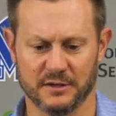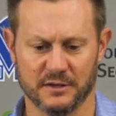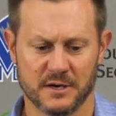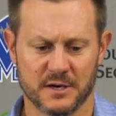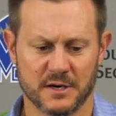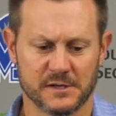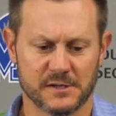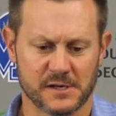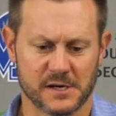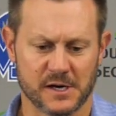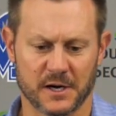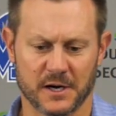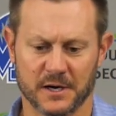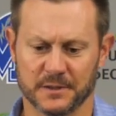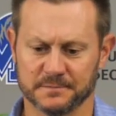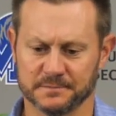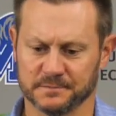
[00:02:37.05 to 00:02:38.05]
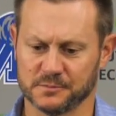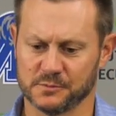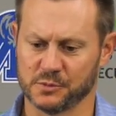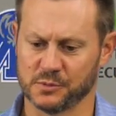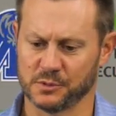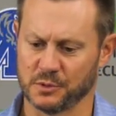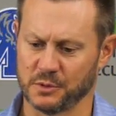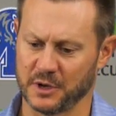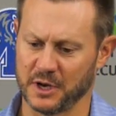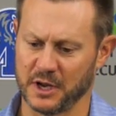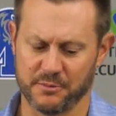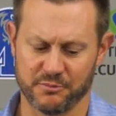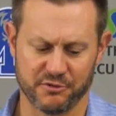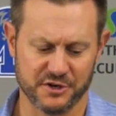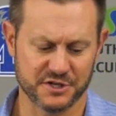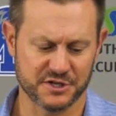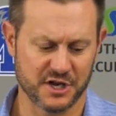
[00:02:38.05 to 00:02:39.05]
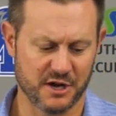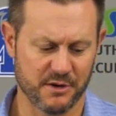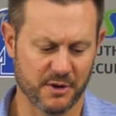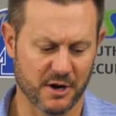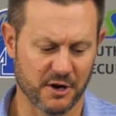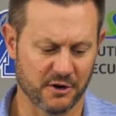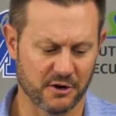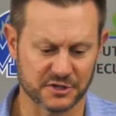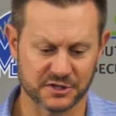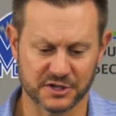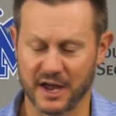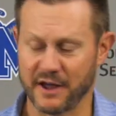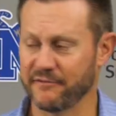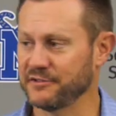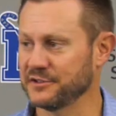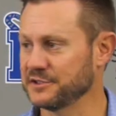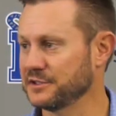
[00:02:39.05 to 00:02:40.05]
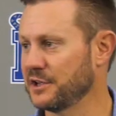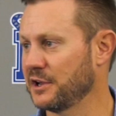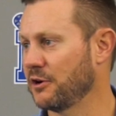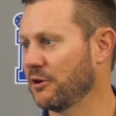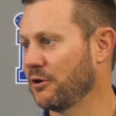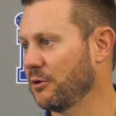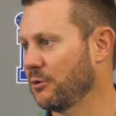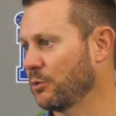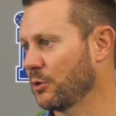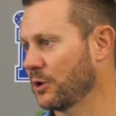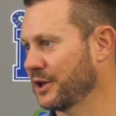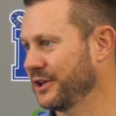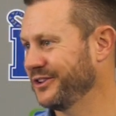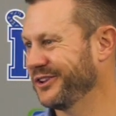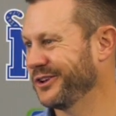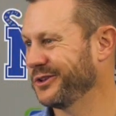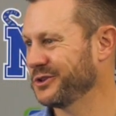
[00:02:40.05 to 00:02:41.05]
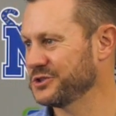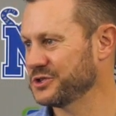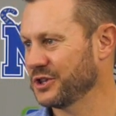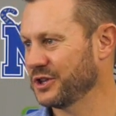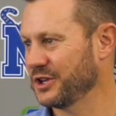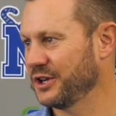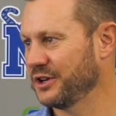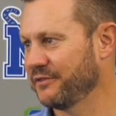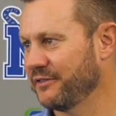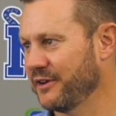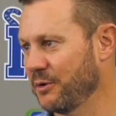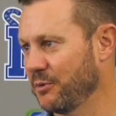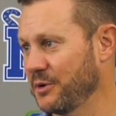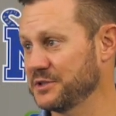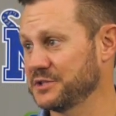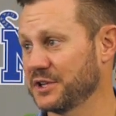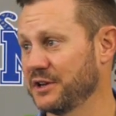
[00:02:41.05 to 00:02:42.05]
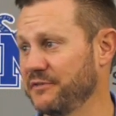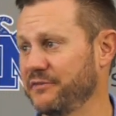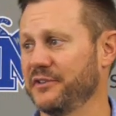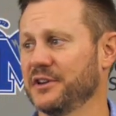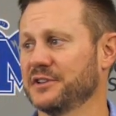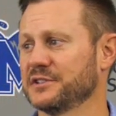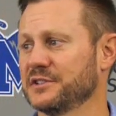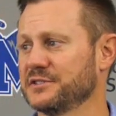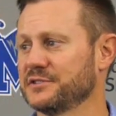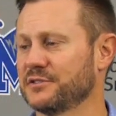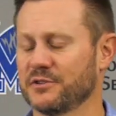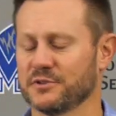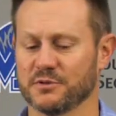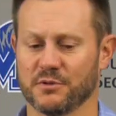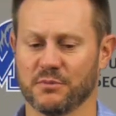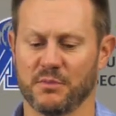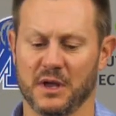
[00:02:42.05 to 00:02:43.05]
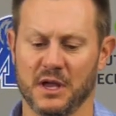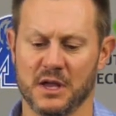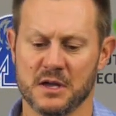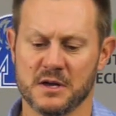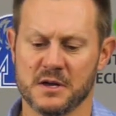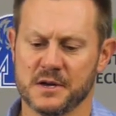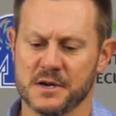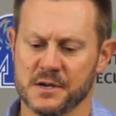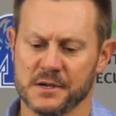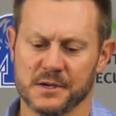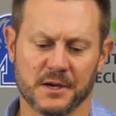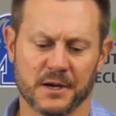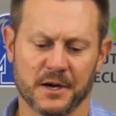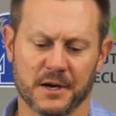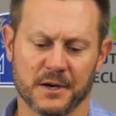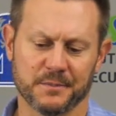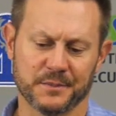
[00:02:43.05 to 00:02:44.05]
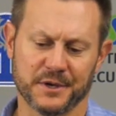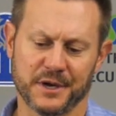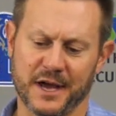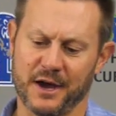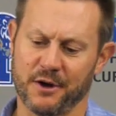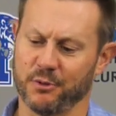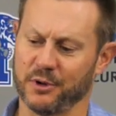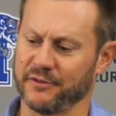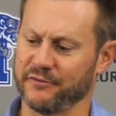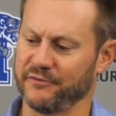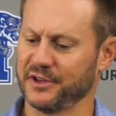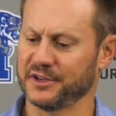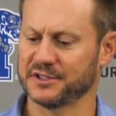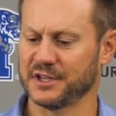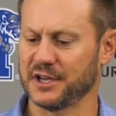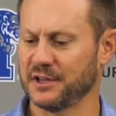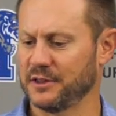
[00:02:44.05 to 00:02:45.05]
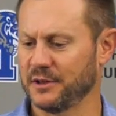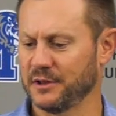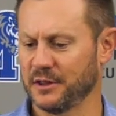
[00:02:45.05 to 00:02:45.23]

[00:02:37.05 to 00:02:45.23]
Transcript: And um, what I appreciate about our staff is they're all working diligently to find ways to get it fixed, and it starts with me um, and how we can fix that.